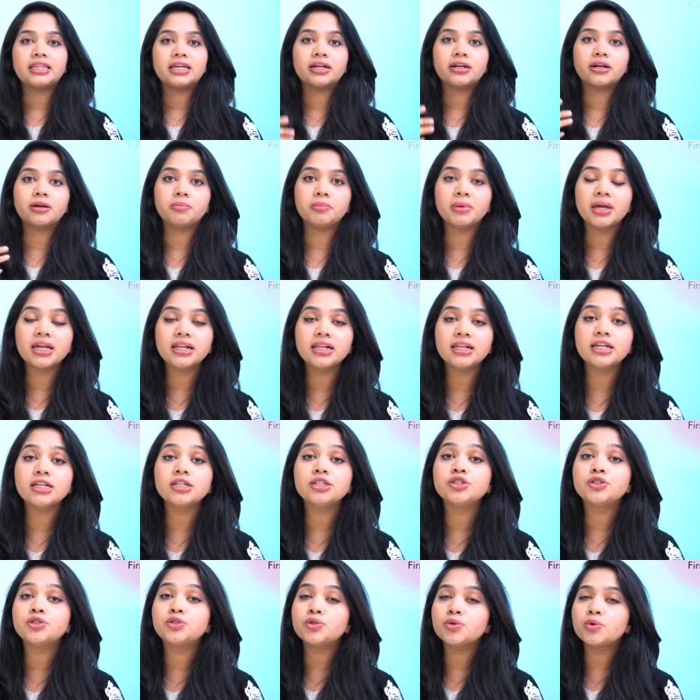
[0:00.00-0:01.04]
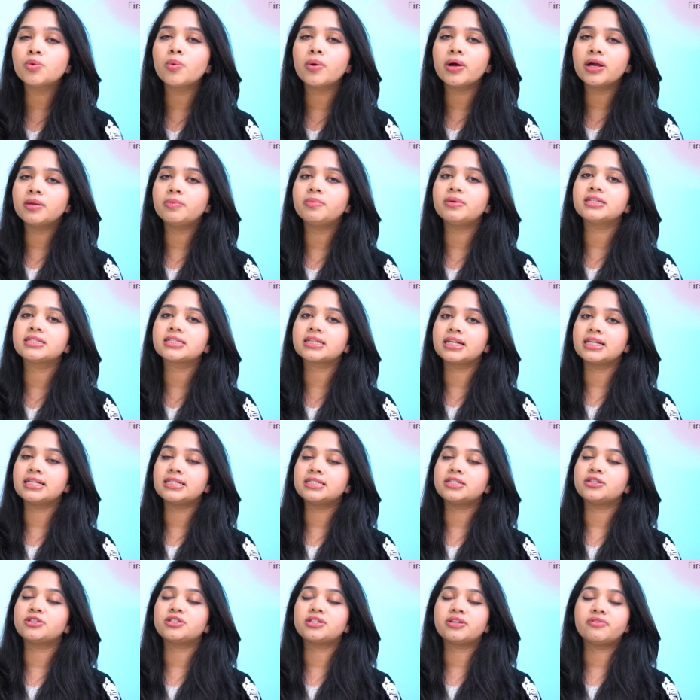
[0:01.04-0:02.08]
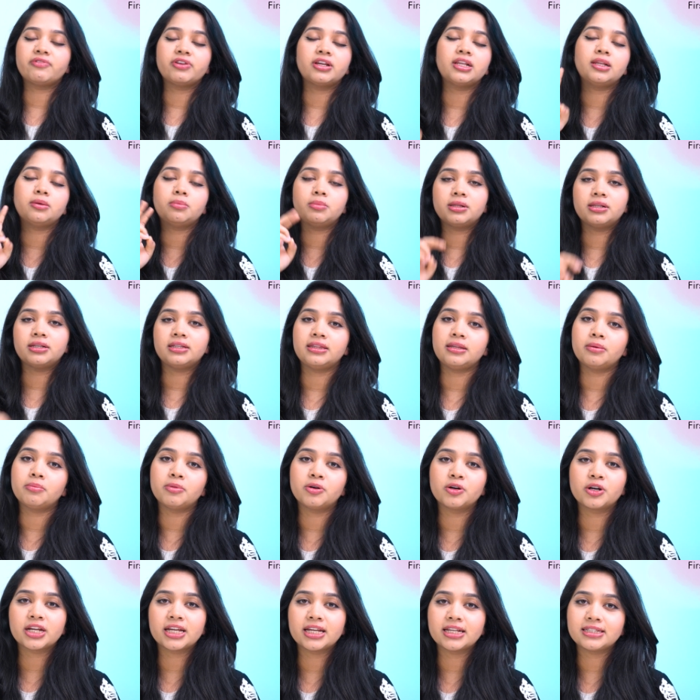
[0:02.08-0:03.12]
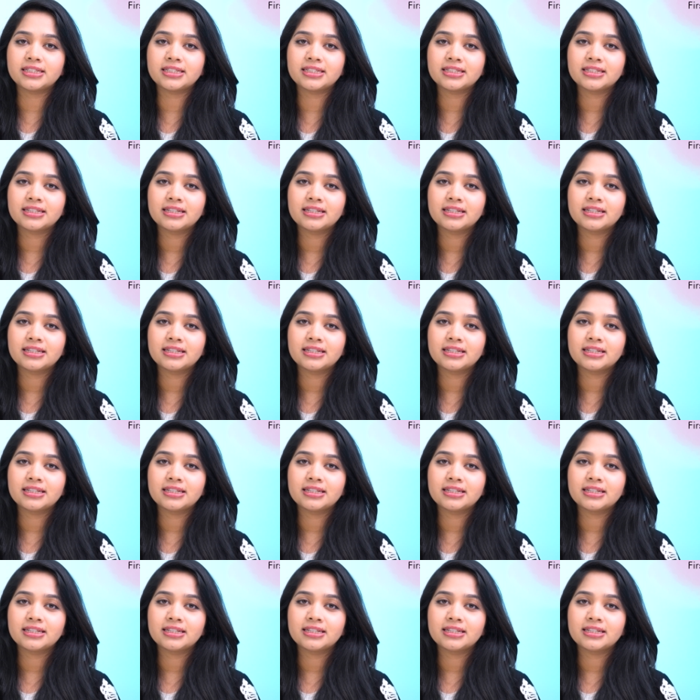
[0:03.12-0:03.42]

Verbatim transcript: There are mainly two oil-based cleansers available in the market.